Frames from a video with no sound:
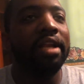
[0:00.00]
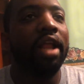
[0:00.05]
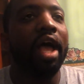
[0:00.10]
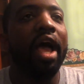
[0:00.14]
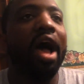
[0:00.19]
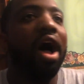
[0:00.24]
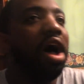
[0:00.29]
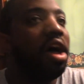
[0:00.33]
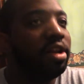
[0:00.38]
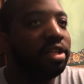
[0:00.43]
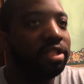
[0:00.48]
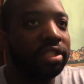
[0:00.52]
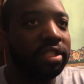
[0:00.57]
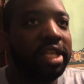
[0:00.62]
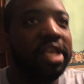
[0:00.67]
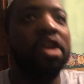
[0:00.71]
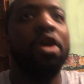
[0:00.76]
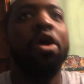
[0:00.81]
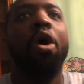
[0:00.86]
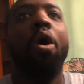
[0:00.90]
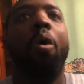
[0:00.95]

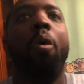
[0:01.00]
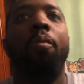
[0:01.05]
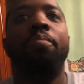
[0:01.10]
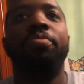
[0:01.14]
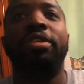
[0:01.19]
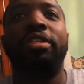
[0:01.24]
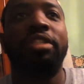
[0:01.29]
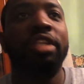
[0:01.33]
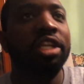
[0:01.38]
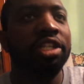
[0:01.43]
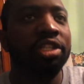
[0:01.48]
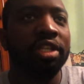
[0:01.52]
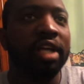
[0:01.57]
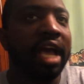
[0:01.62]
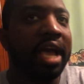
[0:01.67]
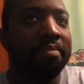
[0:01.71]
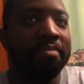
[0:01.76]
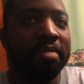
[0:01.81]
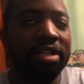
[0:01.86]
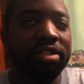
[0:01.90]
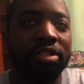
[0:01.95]
honestly, the
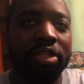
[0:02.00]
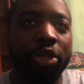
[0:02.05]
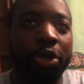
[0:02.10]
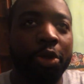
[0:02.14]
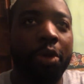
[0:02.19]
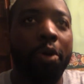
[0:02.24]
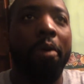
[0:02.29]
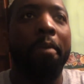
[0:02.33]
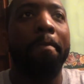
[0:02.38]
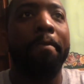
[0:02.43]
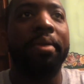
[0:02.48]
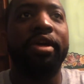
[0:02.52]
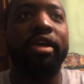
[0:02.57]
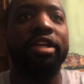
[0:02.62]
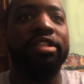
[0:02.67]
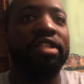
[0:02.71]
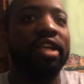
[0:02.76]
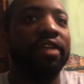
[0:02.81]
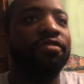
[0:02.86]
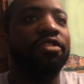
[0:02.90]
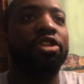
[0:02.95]
CGI means little,
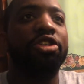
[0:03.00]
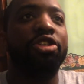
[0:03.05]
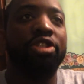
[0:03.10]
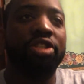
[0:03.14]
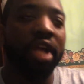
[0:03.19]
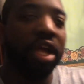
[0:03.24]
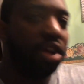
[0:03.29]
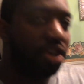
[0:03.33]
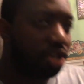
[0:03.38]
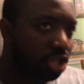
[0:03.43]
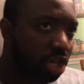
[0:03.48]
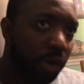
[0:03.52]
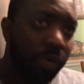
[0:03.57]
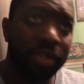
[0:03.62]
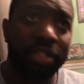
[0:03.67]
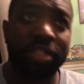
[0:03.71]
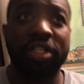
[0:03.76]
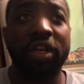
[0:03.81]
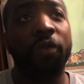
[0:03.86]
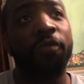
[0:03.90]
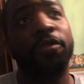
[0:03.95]
because if the show
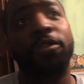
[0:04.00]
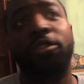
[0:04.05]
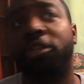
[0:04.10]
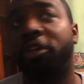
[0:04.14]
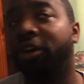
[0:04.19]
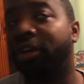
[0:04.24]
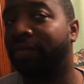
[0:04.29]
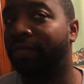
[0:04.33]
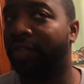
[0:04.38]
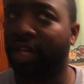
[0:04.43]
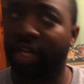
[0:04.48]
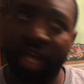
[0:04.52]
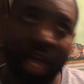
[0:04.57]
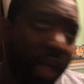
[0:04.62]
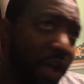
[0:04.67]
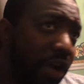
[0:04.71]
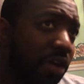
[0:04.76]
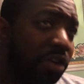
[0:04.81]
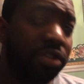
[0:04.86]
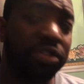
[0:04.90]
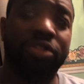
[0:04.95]
itself is good, if the
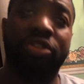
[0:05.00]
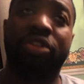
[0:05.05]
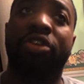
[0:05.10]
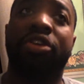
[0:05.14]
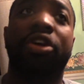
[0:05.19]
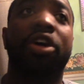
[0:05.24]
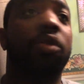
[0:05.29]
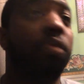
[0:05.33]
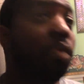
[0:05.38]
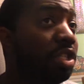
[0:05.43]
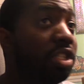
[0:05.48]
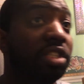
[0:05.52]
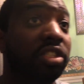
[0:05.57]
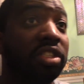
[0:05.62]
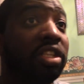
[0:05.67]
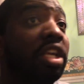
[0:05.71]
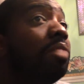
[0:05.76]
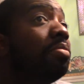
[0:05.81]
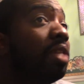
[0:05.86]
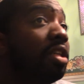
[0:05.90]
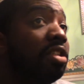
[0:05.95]
characters are good, which it
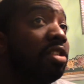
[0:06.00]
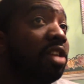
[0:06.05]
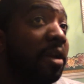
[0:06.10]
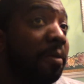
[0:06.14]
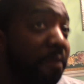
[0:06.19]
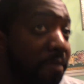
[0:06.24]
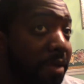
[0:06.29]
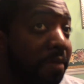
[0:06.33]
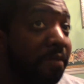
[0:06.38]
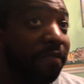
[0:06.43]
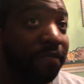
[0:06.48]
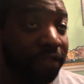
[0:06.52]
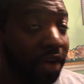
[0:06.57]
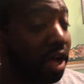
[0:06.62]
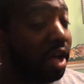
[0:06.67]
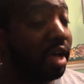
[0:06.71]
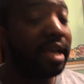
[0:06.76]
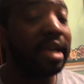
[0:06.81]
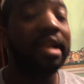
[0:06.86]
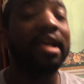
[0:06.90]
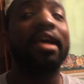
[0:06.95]
seems like it's going to be
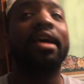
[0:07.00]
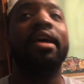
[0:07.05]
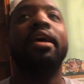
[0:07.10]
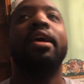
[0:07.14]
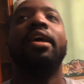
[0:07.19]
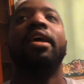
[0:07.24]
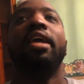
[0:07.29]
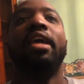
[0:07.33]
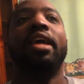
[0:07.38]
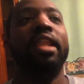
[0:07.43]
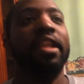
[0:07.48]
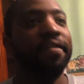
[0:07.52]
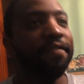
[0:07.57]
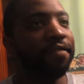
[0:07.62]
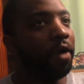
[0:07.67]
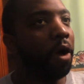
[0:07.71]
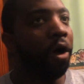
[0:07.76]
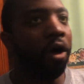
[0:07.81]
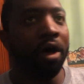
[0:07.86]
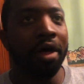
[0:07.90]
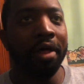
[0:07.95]
fun, and if
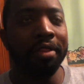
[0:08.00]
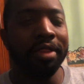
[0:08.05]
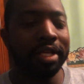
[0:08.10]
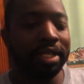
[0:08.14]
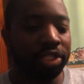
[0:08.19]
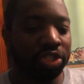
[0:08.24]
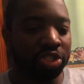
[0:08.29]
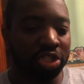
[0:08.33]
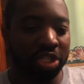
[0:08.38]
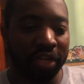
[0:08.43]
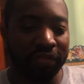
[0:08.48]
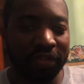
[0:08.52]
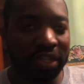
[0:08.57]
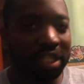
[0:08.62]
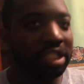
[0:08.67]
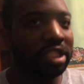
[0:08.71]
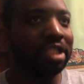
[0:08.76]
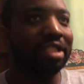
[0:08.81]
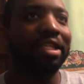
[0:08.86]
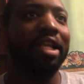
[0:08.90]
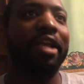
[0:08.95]

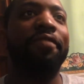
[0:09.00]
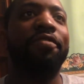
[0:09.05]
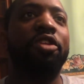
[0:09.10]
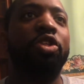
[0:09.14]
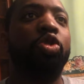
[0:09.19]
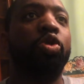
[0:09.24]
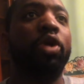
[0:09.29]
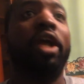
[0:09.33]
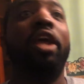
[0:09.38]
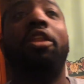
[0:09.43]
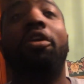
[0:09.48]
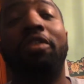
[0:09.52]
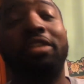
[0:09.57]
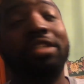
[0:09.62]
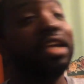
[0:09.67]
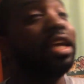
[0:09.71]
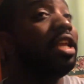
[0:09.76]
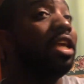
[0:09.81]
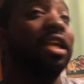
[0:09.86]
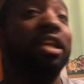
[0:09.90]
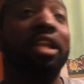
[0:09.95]
the trailer is
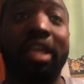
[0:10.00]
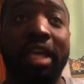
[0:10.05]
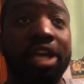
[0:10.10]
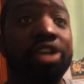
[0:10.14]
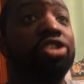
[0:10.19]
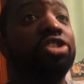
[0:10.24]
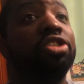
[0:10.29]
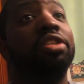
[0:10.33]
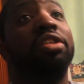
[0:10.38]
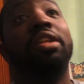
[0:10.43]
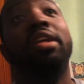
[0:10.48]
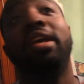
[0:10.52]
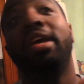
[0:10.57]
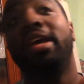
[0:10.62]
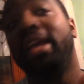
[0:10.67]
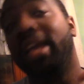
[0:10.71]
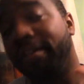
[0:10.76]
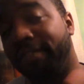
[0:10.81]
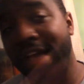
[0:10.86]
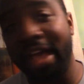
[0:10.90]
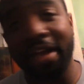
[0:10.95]
any indication,
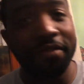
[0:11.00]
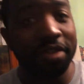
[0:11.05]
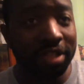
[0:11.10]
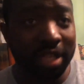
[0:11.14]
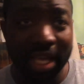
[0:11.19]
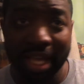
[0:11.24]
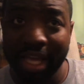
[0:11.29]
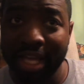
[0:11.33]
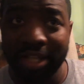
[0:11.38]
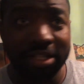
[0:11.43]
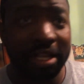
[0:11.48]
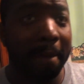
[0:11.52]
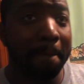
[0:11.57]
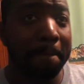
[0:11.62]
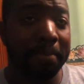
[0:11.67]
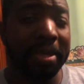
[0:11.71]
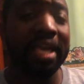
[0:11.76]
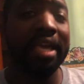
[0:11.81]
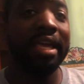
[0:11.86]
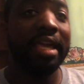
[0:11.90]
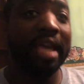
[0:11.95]
if everything ends up
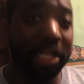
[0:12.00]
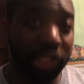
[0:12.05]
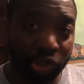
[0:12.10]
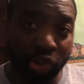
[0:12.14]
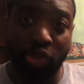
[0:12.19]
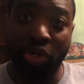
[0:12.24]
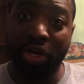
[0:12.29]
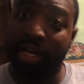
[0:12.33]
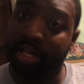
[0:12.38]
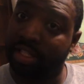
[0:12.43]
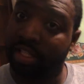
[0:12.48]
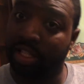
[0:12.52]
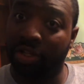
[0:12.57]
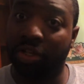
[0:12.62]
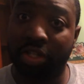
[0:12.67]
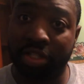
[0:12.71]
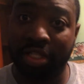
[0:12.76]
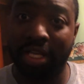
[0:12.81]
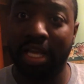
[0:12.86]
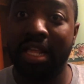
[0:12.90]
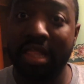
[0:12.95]
being as good as it
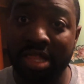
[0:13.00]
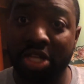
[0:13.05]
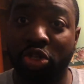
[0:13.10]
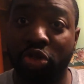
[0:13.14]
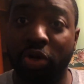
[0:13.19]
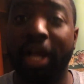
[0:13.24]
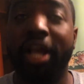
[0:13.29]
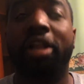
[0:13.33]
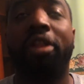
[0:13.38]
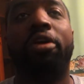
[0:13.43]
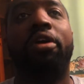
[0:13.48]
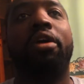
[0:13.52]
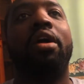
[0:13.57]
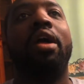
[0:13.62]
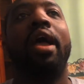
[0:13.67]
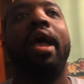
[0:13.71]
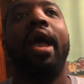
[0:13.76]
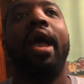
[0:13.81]
looks in the trailer,